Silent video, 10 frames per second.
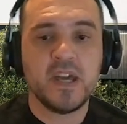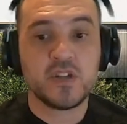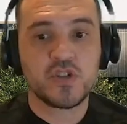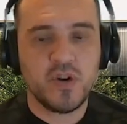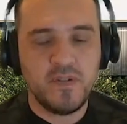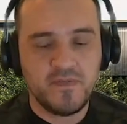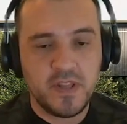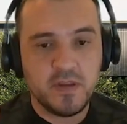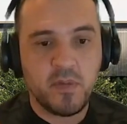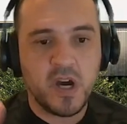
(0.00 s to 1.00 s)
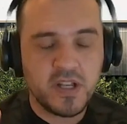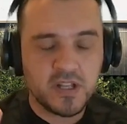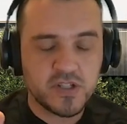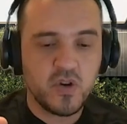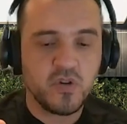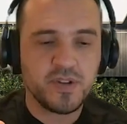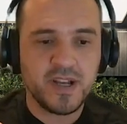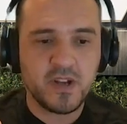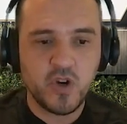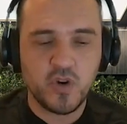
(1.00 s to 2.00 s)
So when the markets go
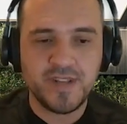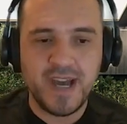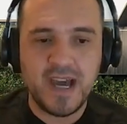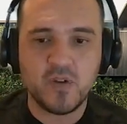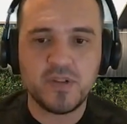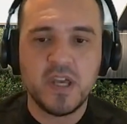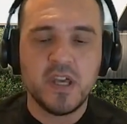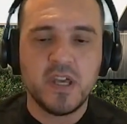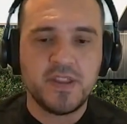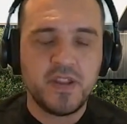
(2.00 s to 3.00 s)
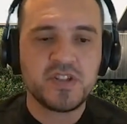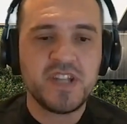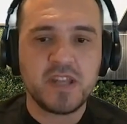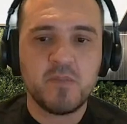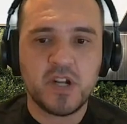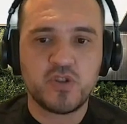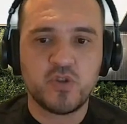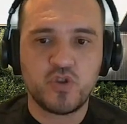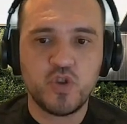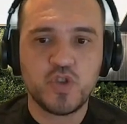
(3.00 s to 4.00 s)
go down, there is not much
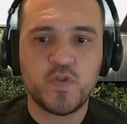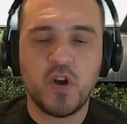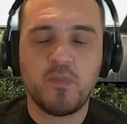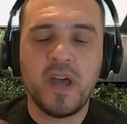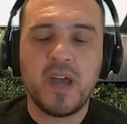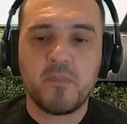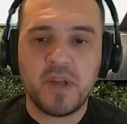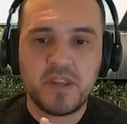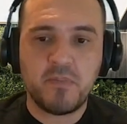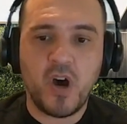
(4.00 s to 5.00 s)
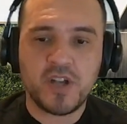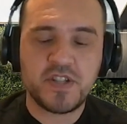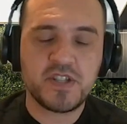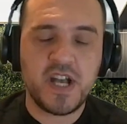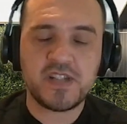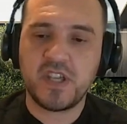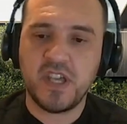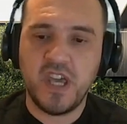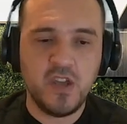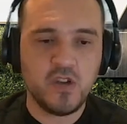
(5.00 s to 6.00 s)
to choose from. But the boss is
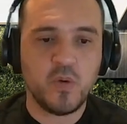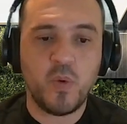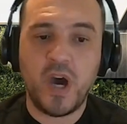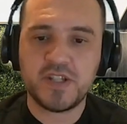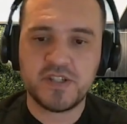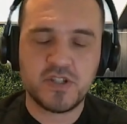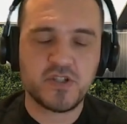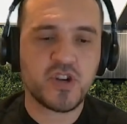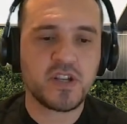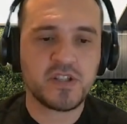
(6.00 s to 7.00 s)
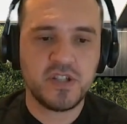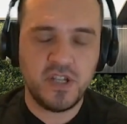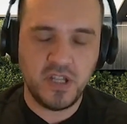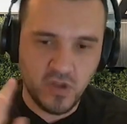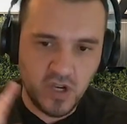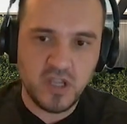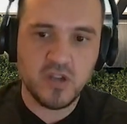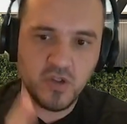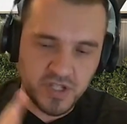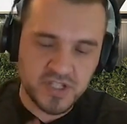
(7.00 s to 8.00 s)
asking, hey, you know, why is this truck sitting? You,
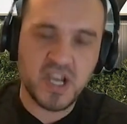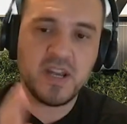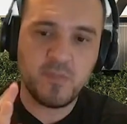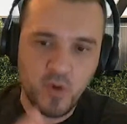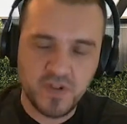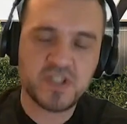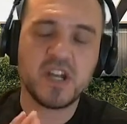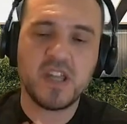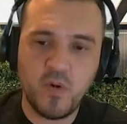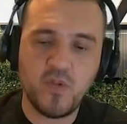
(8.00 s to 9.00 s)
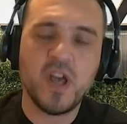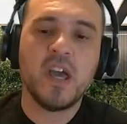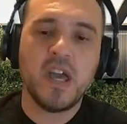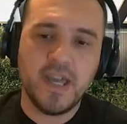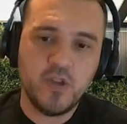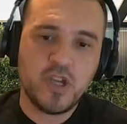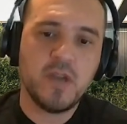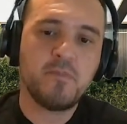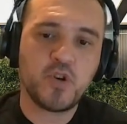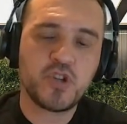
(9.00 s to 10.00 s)
you know, it's gotta move, it's gotta move, and you
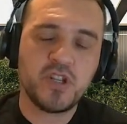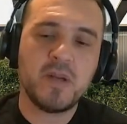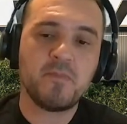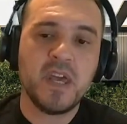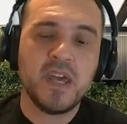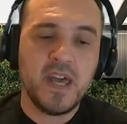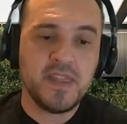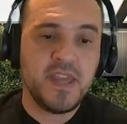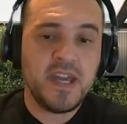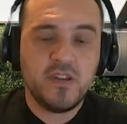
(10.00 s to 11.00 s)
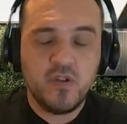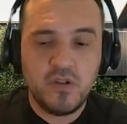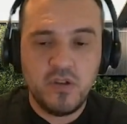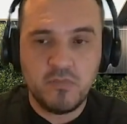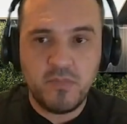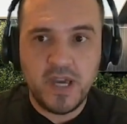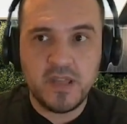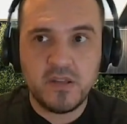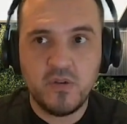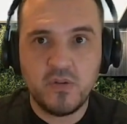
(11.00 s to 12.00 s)
keep pushing them, and then you you
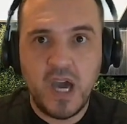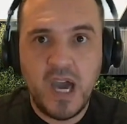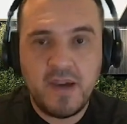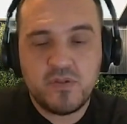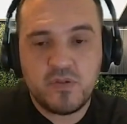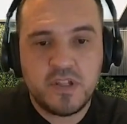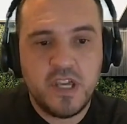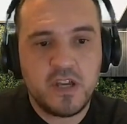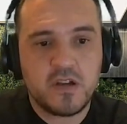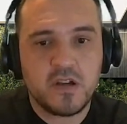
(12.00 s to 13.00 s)
might you have to take